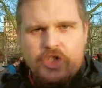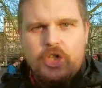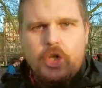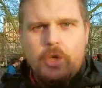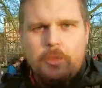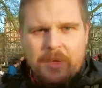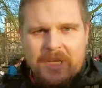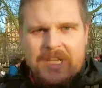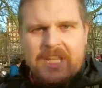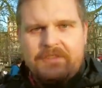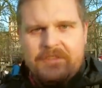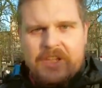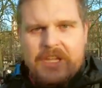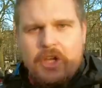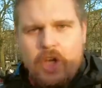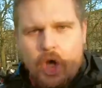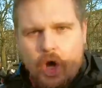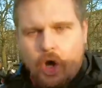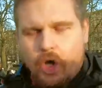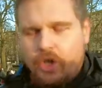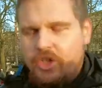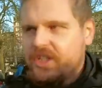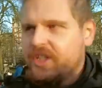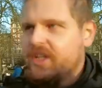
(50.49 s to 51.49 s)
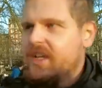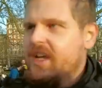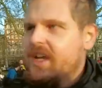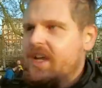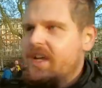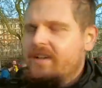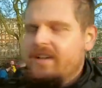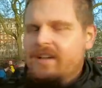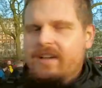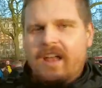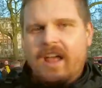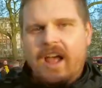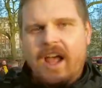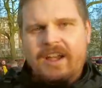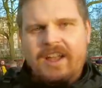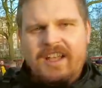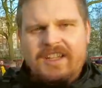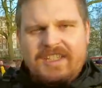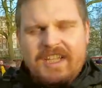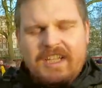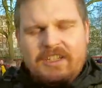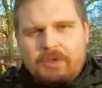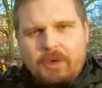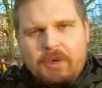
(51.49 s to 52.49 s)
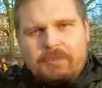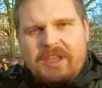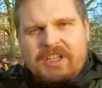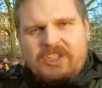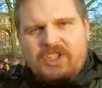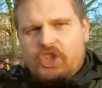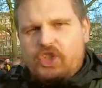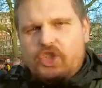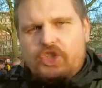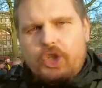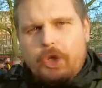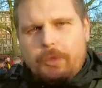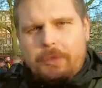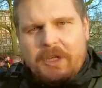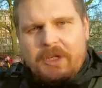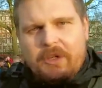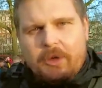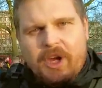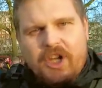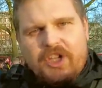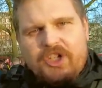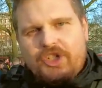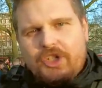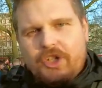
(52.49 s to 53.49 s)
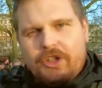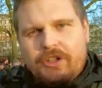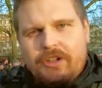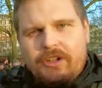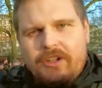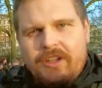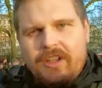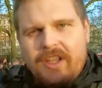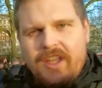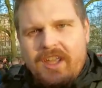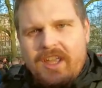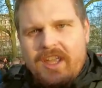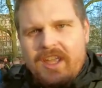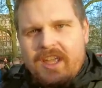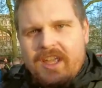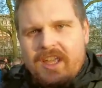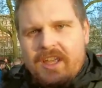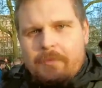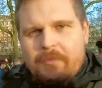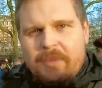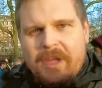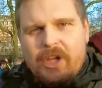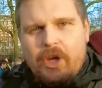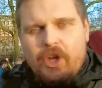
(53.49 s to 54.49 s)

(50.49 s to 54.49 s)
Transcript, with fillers: Do you believe in God? And I said to him, that's a stupid question.